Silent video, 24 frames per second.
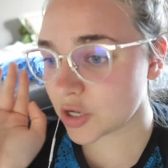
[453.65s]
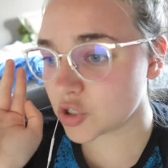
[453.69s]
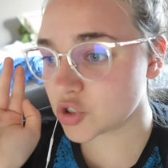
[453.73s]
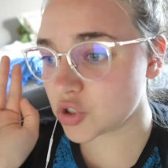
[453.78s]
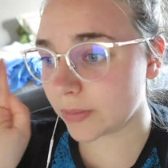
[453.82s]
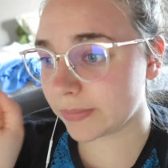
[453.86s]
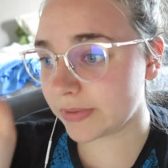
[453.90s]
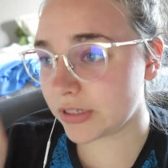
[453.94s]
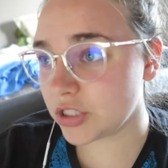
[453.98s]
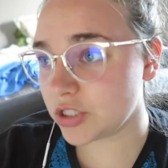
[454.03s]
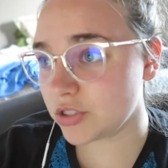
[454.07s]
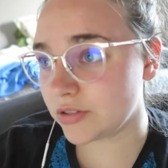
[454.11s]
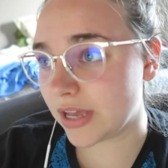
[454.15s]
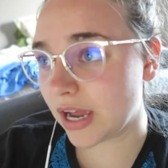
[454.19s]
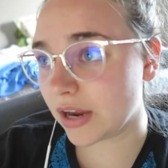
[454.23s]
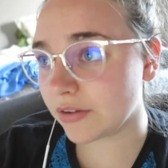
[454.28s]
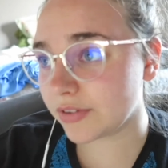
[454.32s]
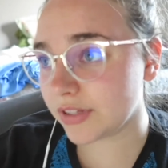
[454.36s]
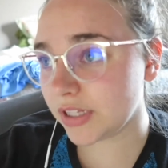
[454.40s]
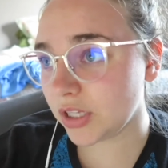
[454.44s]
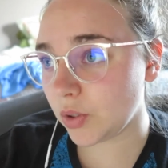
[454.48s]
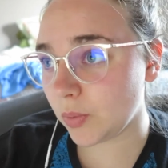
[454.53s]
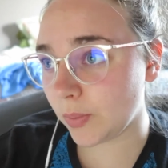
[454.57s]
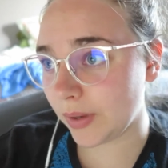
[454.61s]
So I'm going to do that
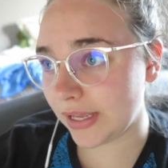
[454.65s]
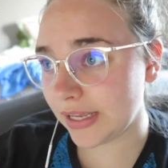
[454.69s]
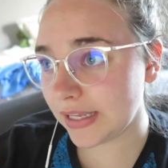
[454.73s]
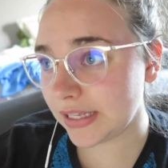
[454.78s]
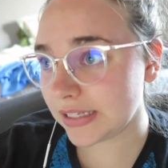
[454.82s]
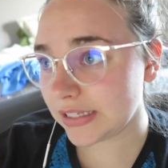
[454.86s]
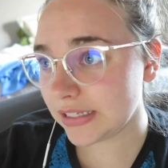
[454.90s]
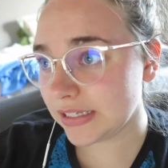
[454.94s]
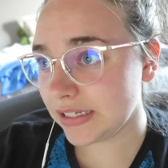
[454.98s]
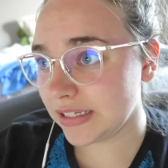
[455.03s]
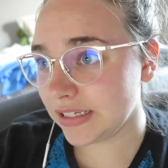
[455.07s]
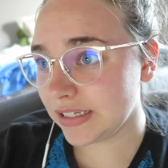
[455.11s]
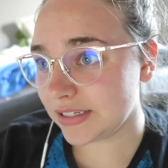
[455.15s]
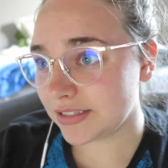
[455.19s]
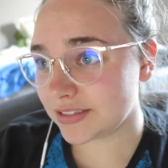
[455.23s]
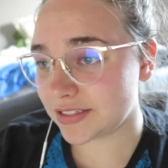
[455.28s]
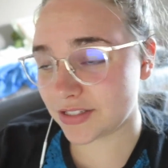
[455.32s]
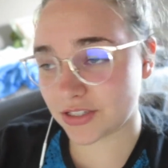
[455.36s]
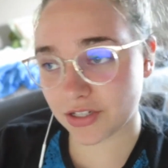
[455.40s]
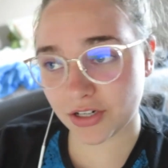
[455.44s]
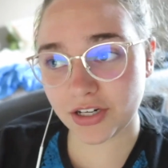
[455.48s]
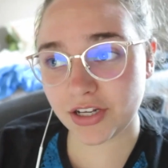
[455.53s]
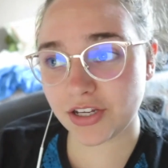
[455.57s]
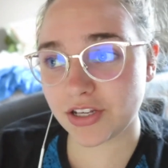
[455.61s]
really quick. So
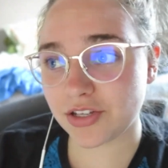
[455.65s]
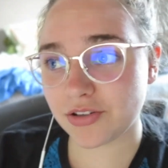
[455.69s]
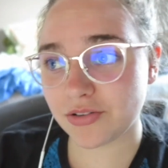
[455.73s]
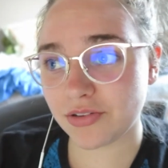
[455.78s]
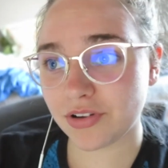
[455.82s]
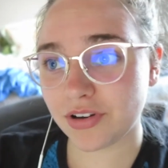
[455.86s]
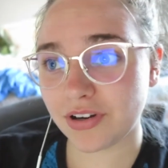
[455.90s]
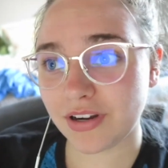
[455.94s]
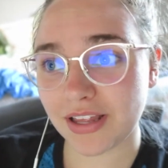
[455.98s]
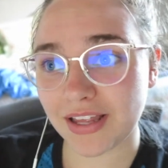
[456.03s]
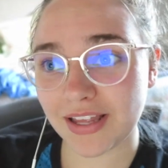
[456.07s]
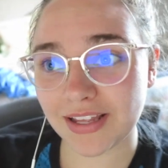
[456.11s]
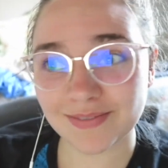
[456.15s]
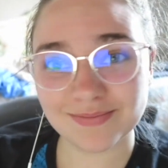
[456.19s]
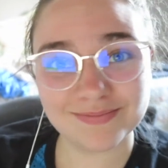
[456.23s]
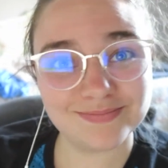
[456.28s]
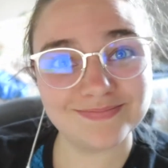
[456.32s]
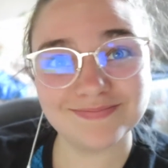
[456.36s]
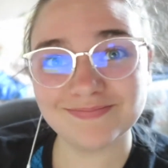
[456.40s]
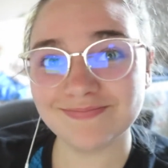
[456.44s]
it's already 2:30.